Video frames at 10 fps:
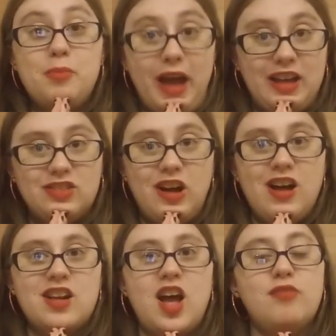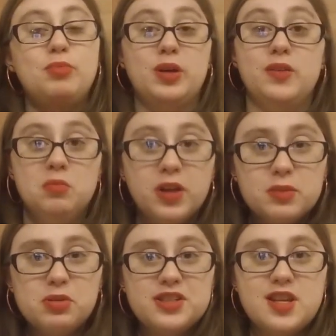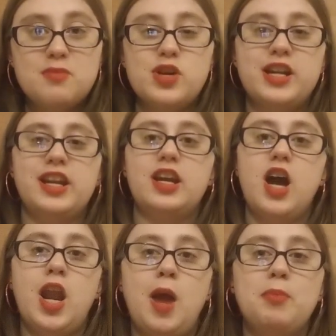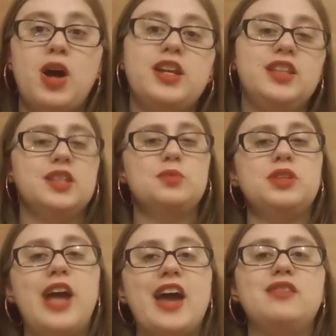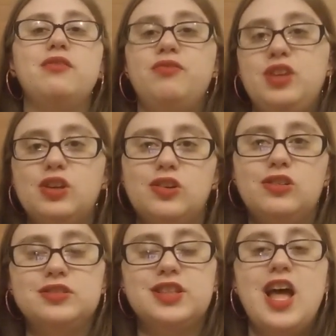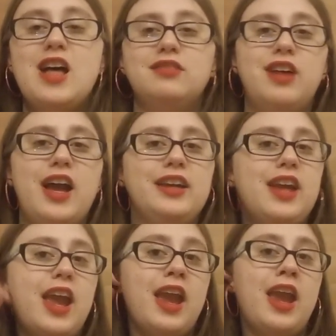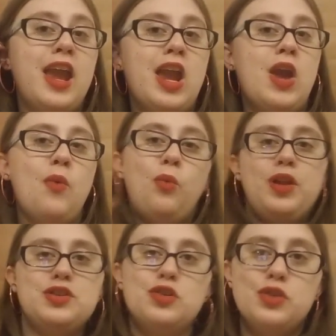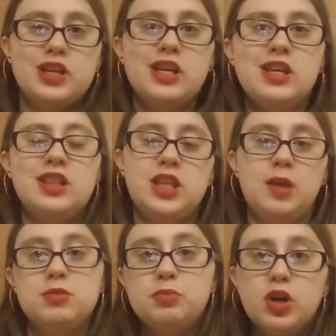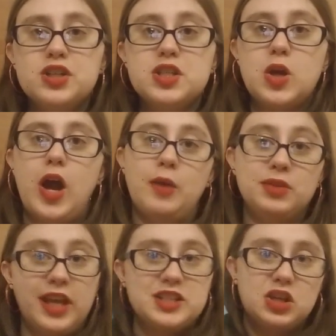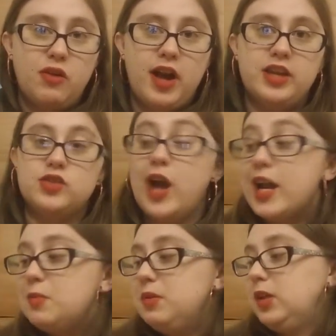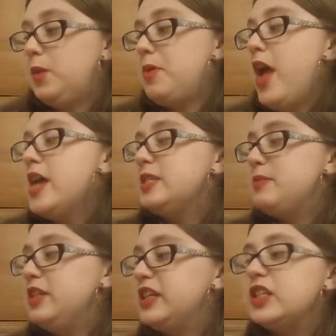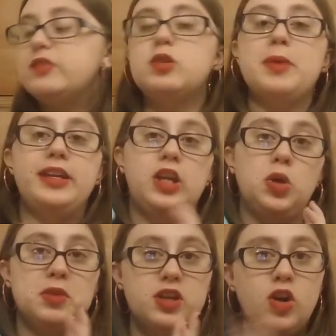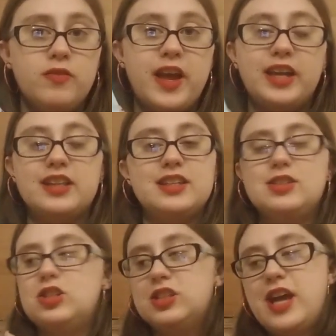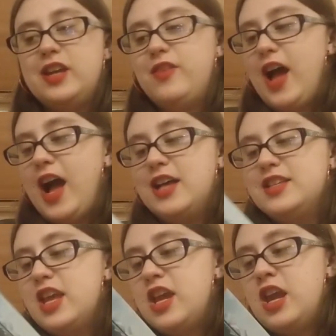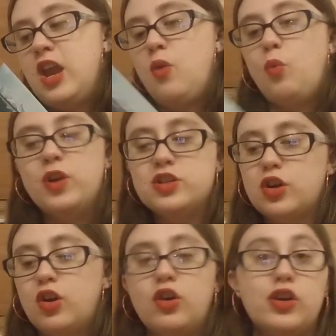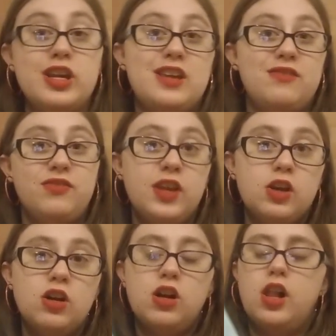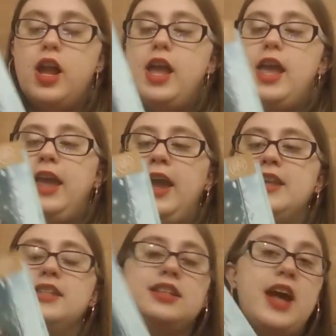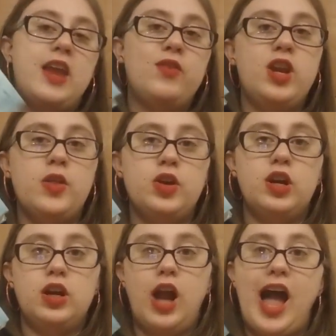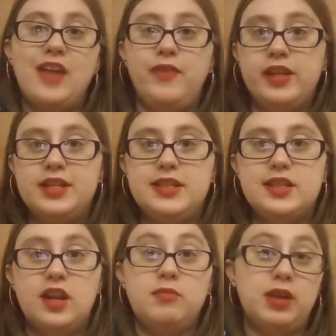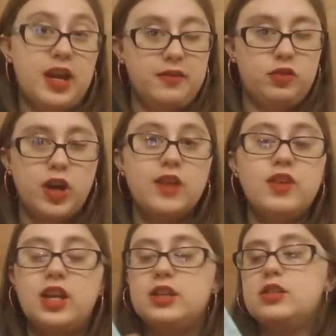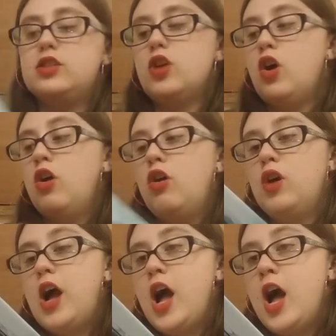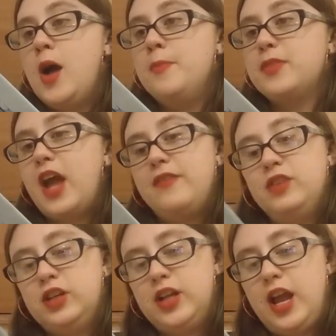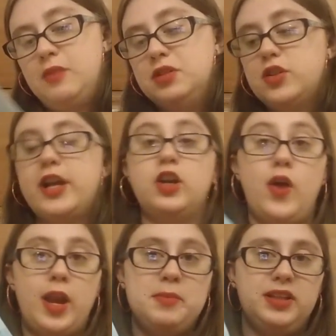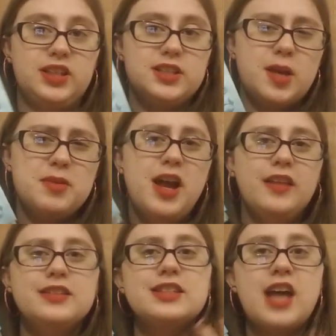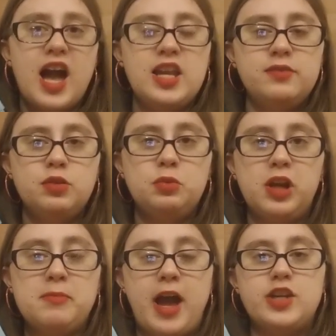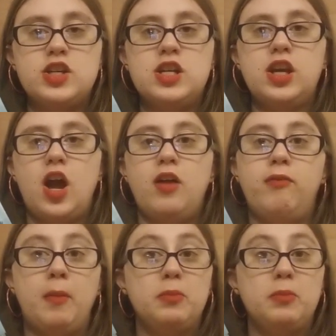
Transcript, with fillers: got a backlog of book of the month books that I'm trying to get caught up on, and this one kind of feels like a wintry themed book, so I would like to go ahead and try to pick up Spinning Silver by Naomi Novik. This just kind of has a wintery feel, and it's kind of another high fantasy that I've been kind of craving, so um, I figured I would try to go ahead and pick this up. This is kind of a reimagining of